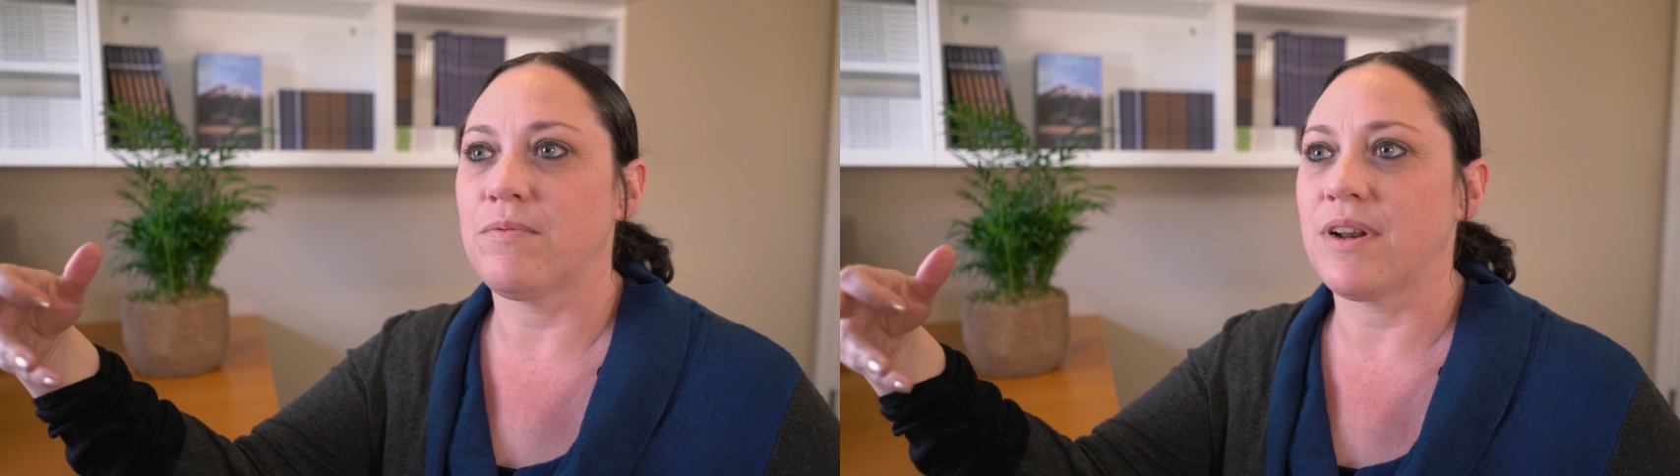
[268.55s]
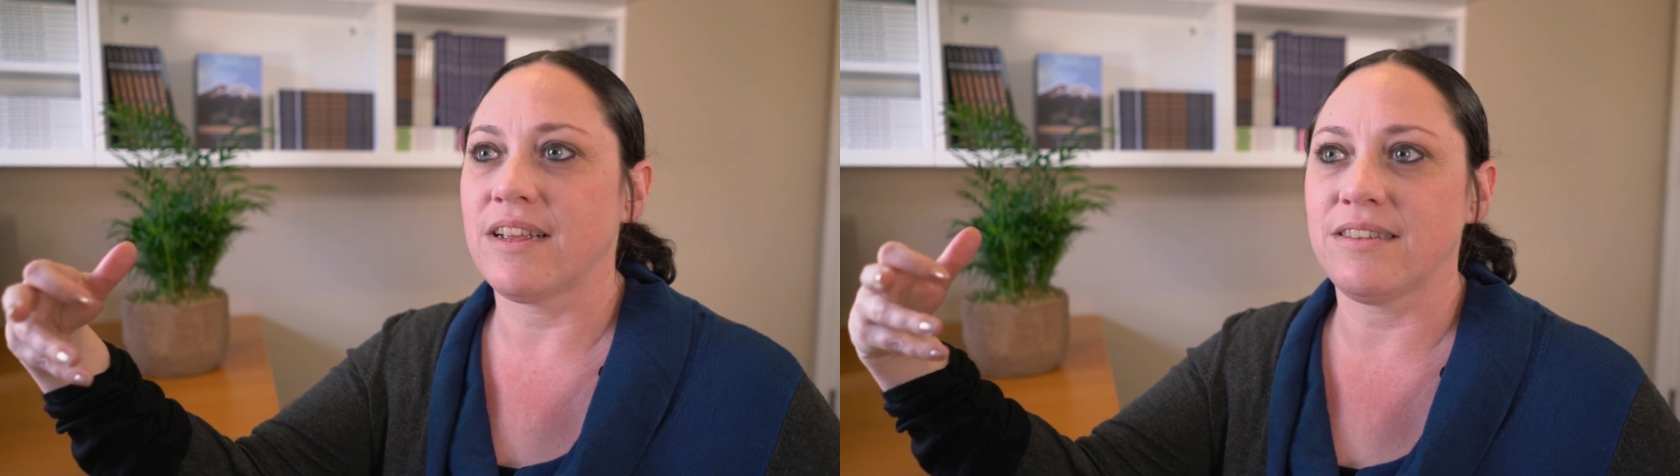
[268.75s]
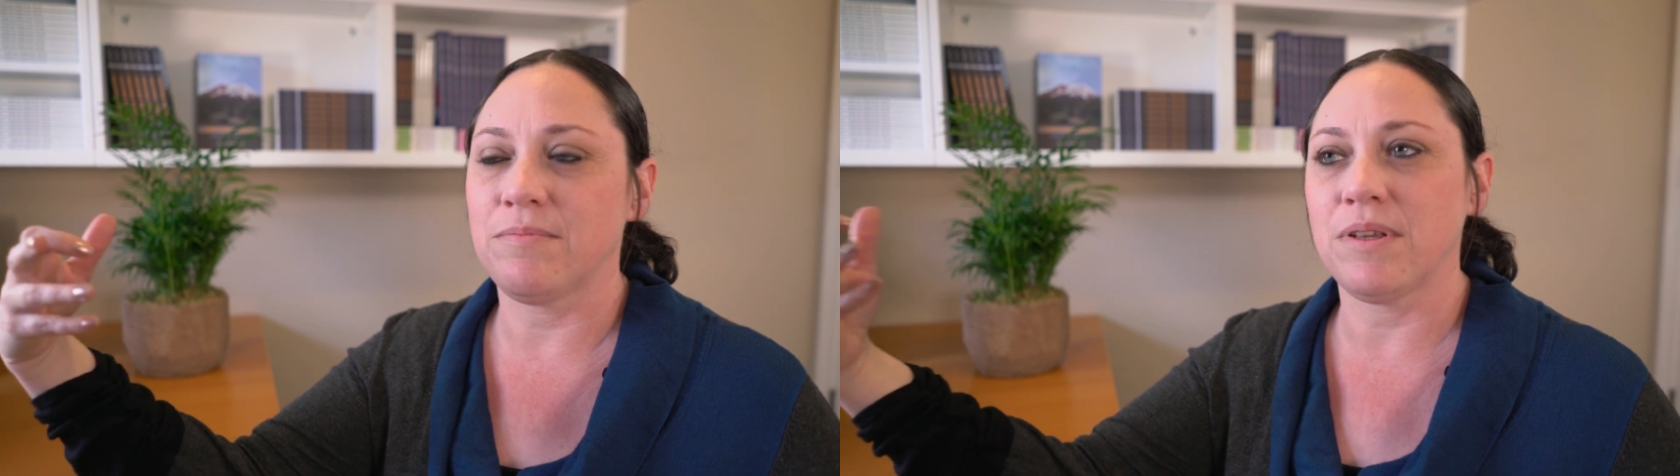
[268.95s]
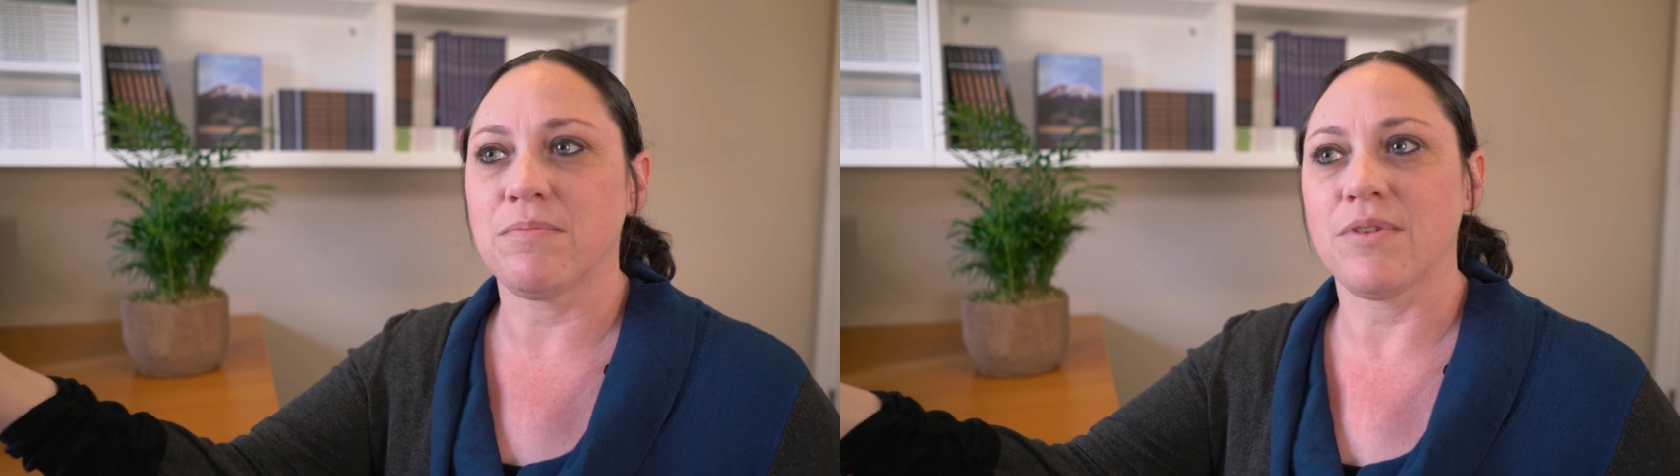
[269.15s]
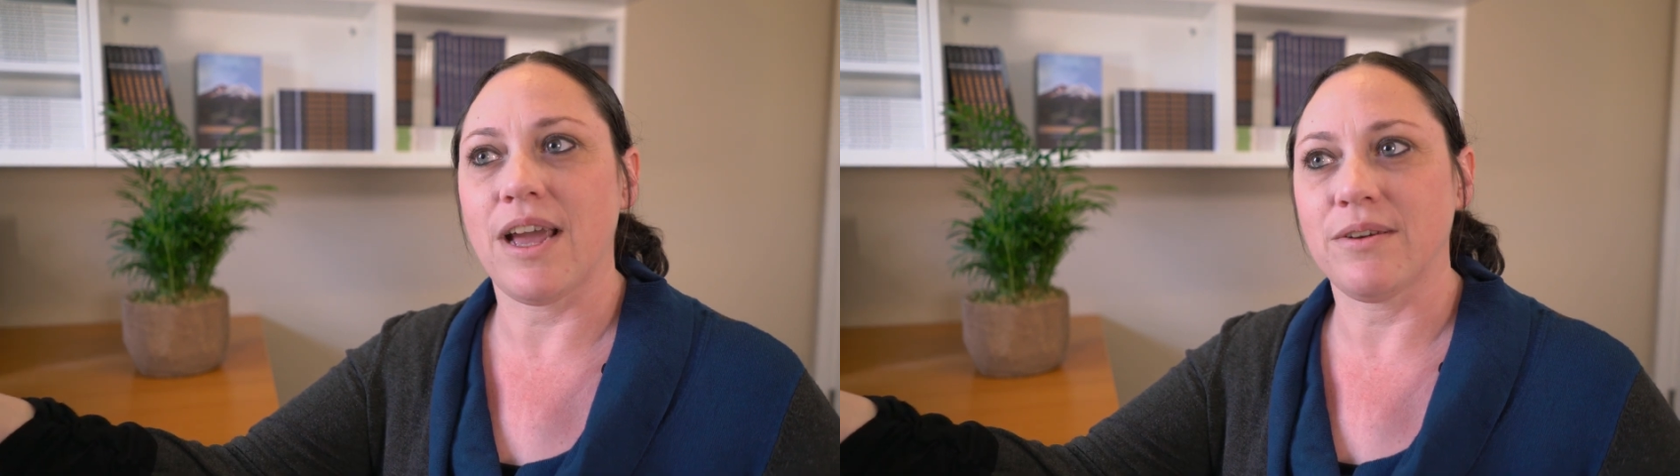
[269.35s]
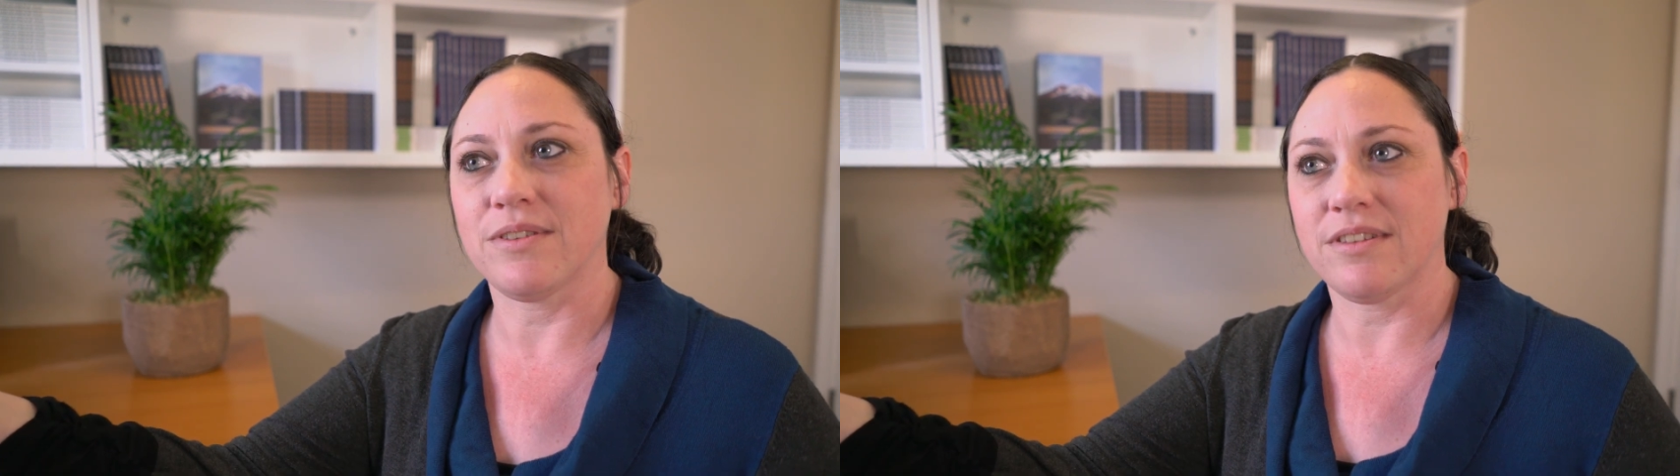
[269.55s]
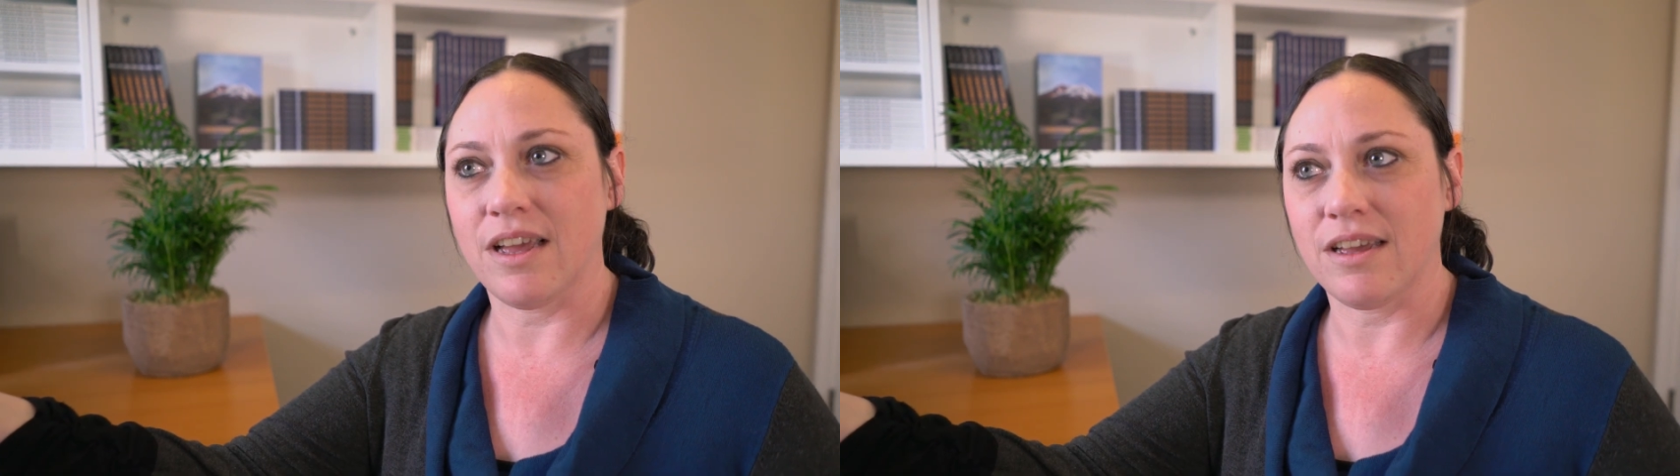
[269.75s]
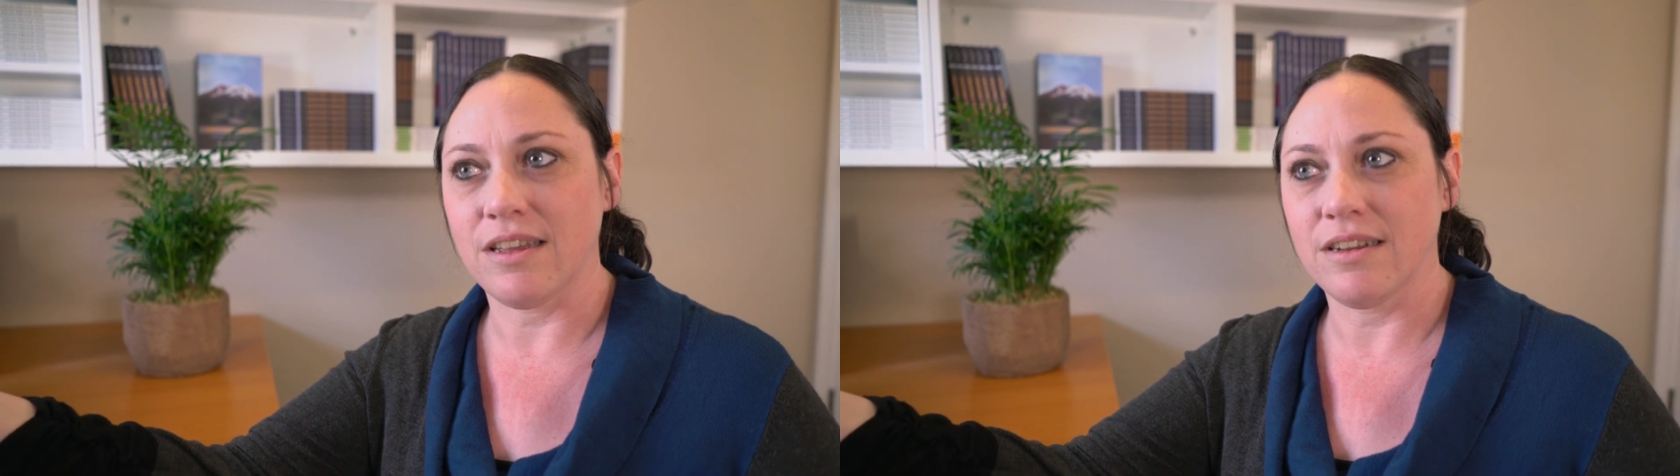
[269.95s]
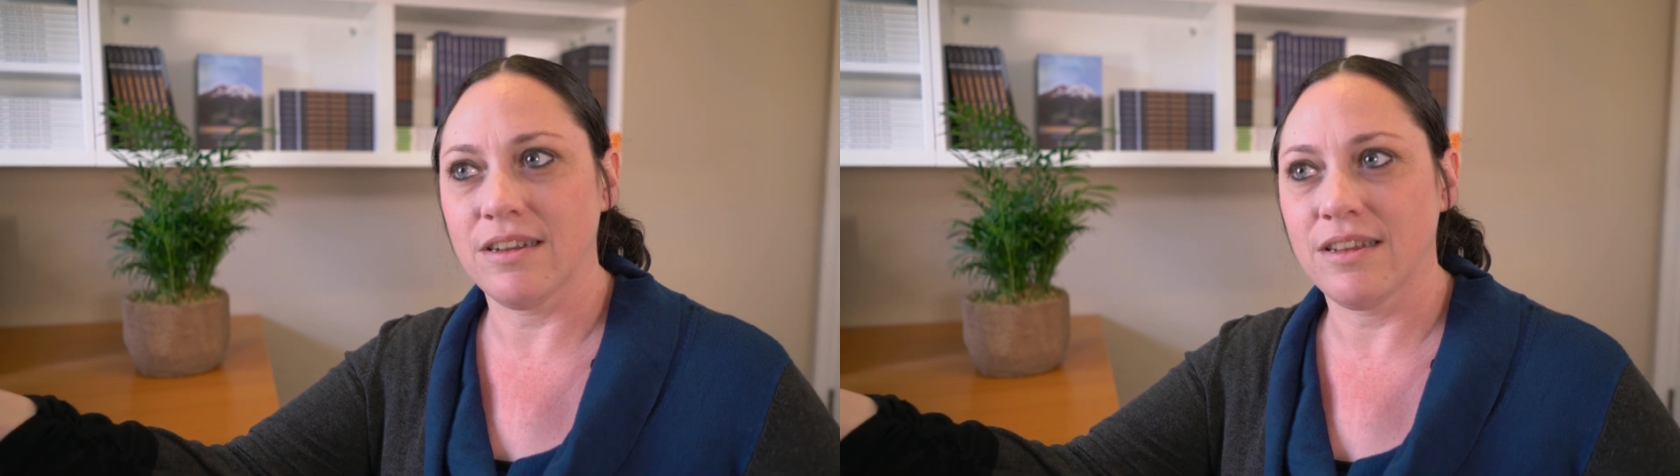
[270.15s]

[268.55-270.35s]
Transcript: when I see people outside.